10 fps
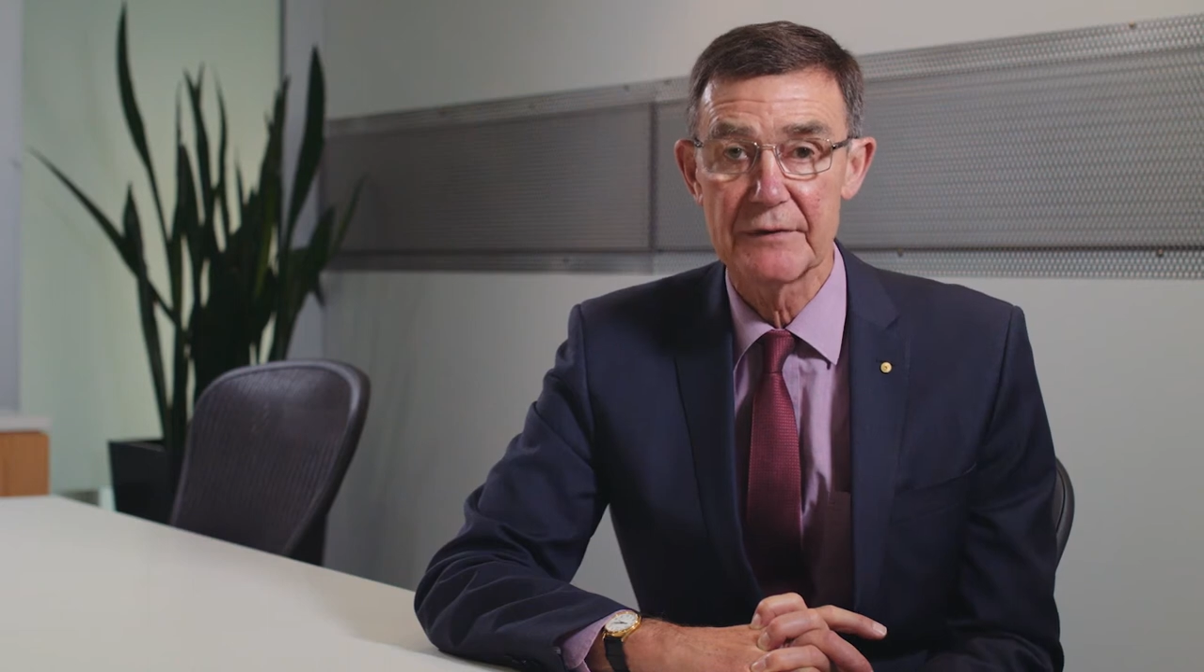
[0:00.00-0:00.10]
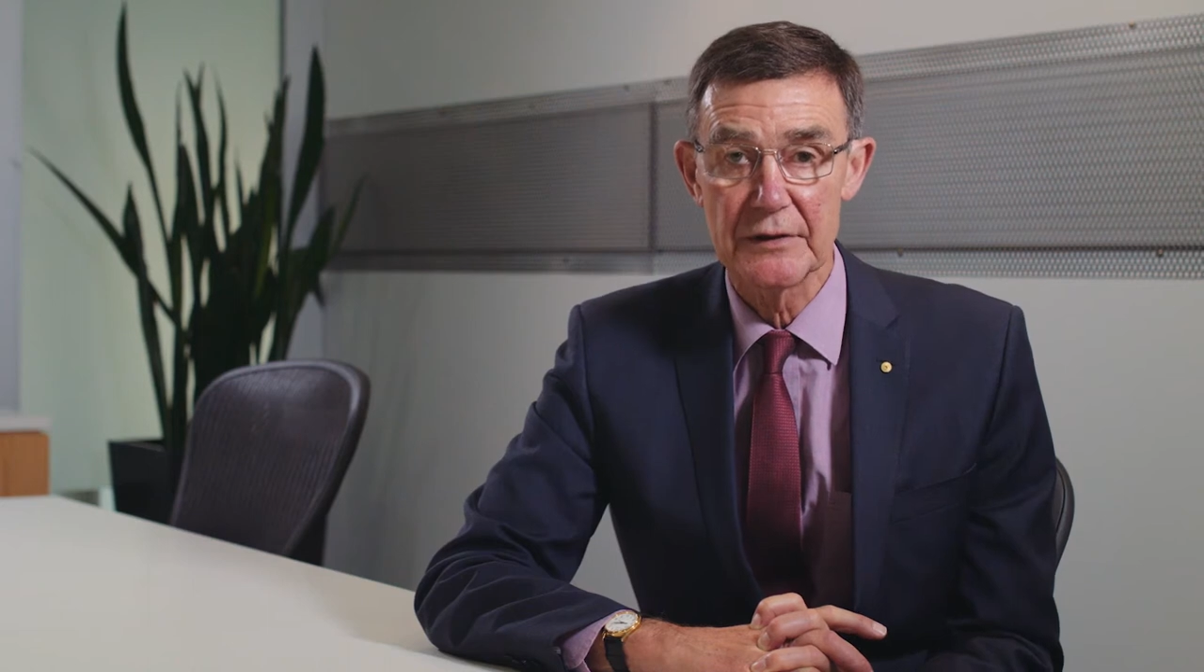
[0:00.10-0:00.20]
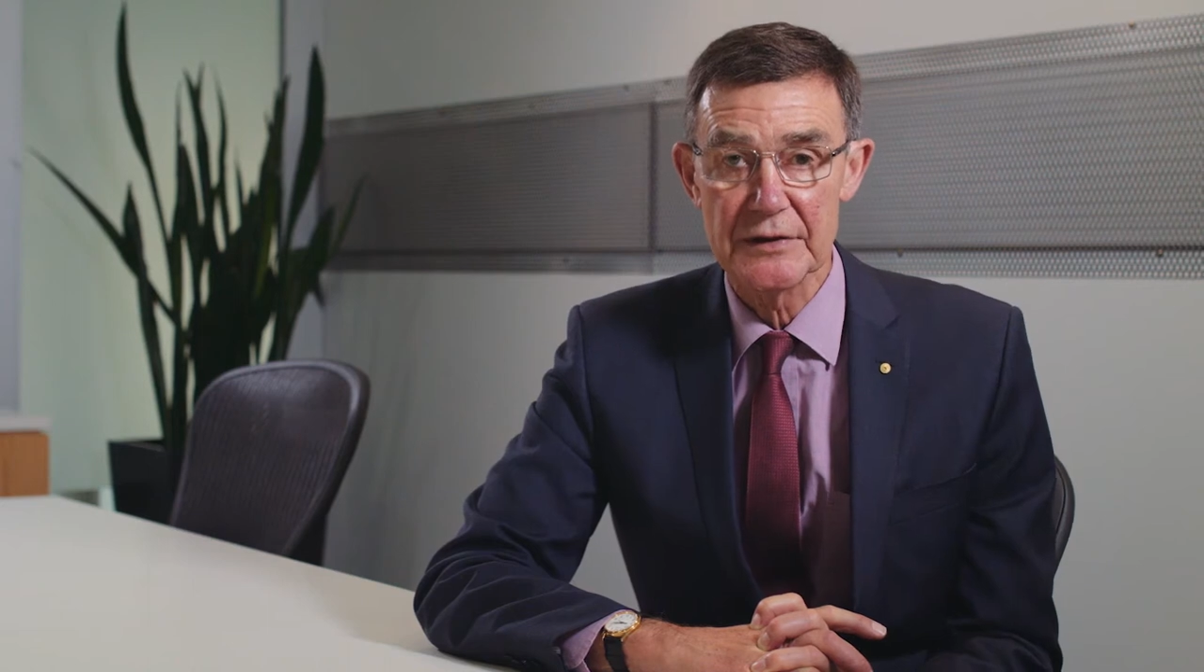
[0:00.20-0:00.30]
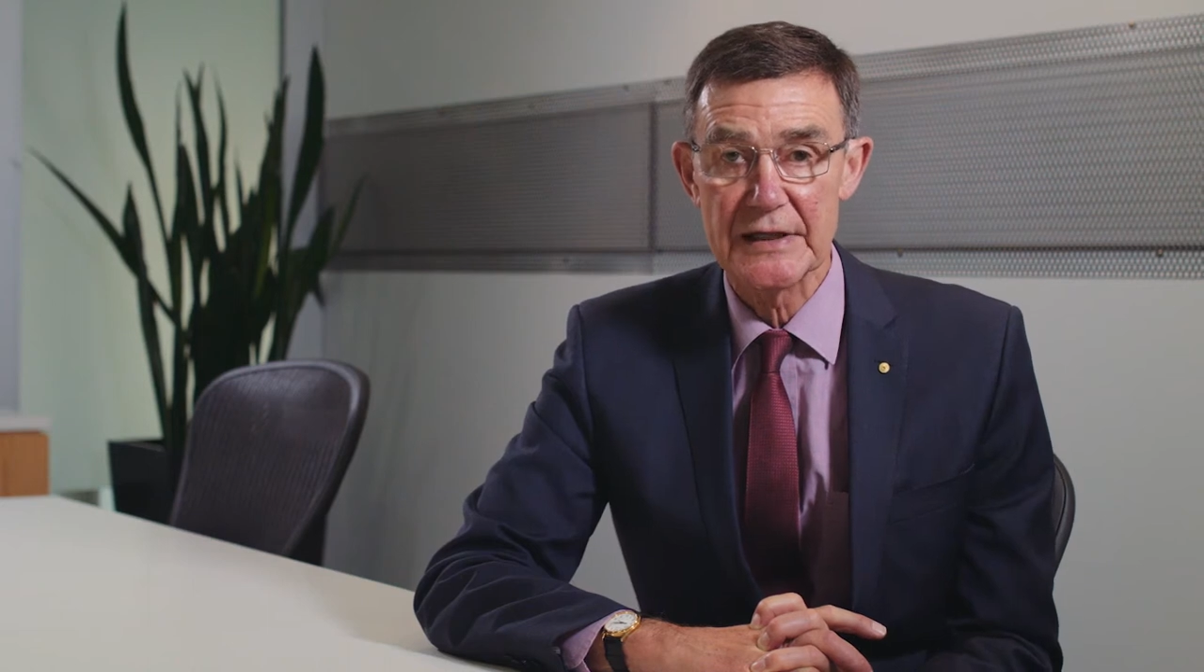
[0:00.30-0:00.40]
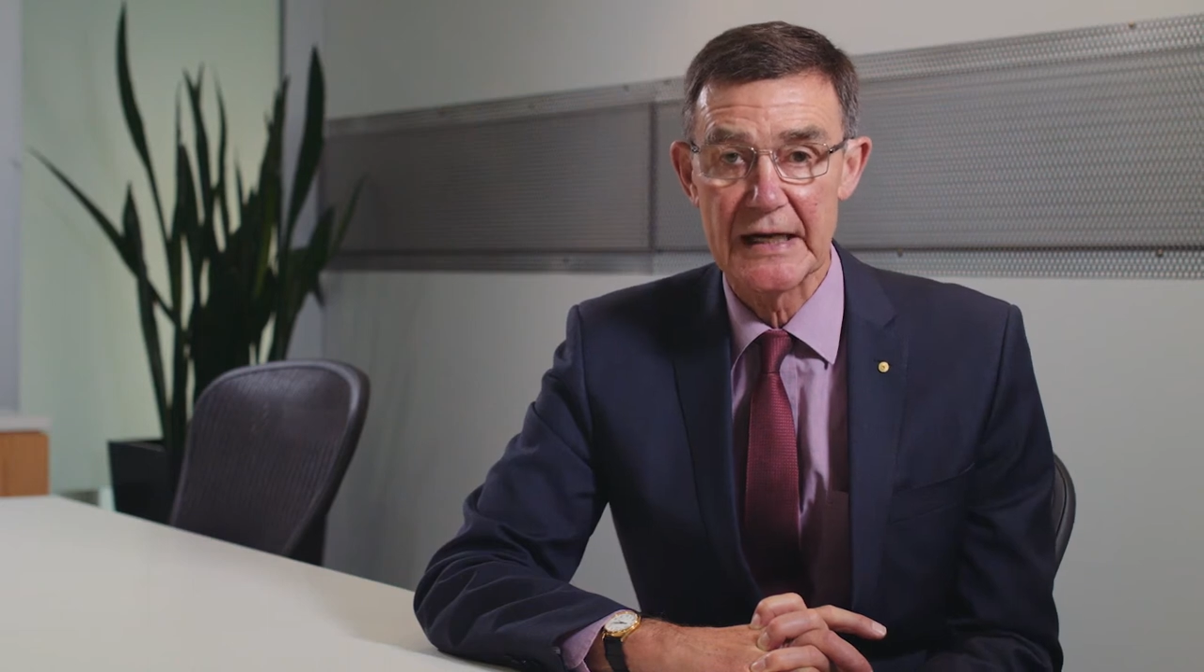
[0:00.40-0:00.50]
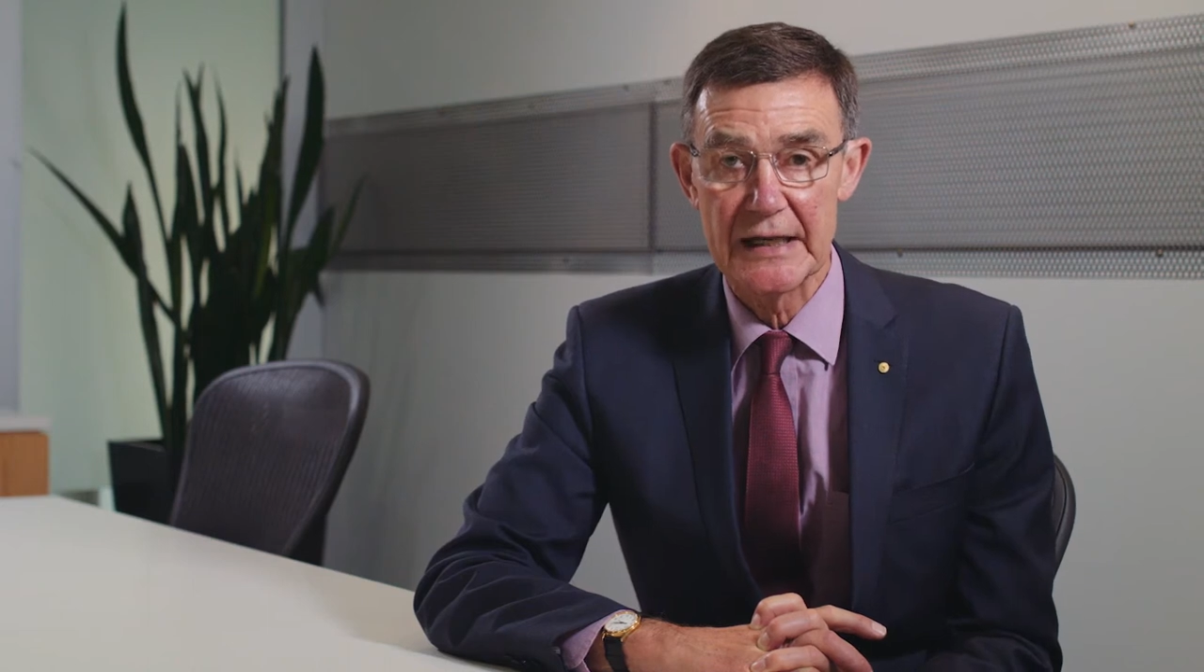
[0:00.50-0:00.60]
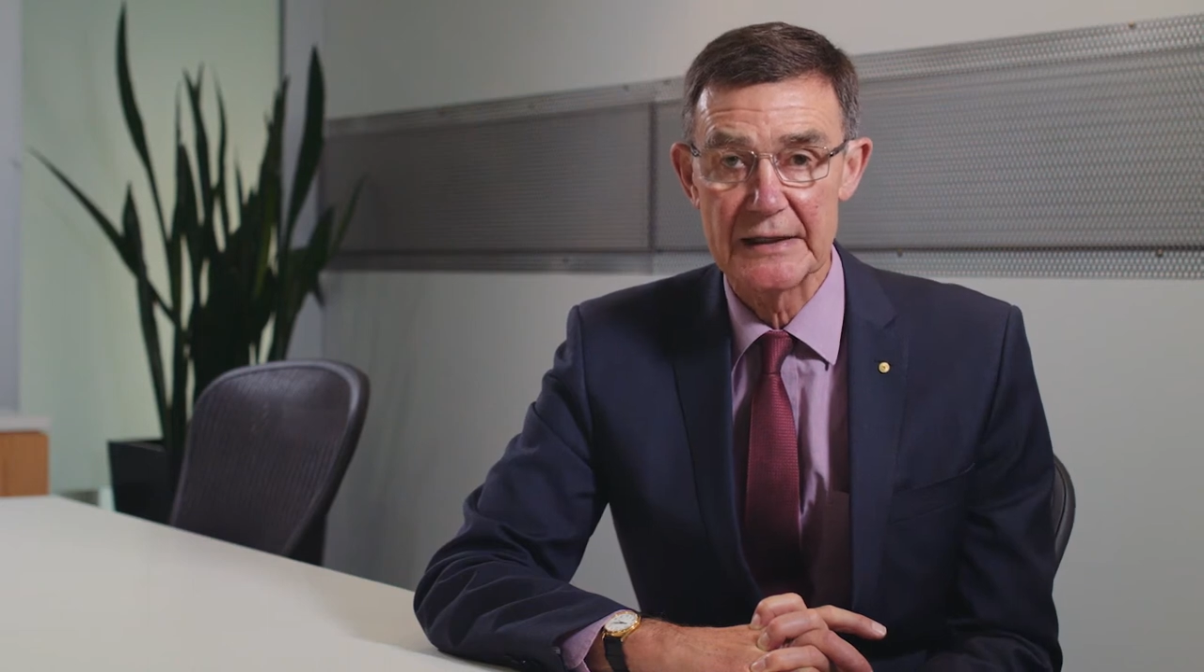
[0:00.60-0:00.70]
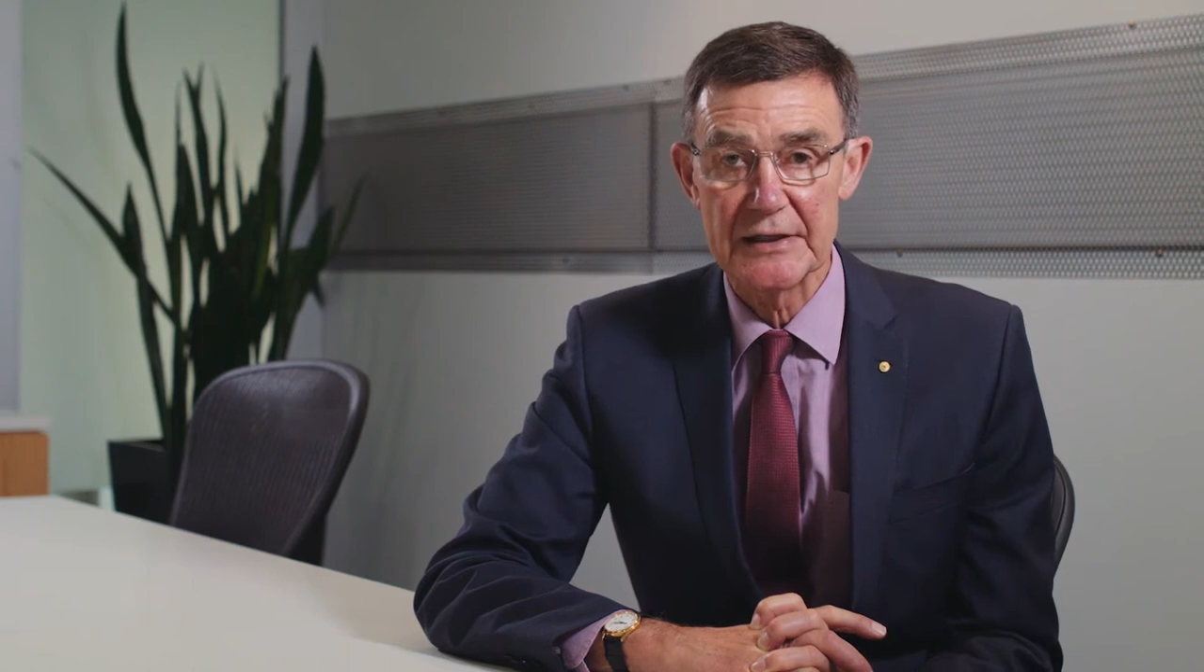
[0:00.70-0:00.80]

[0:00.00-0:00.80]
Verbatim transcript: first-hand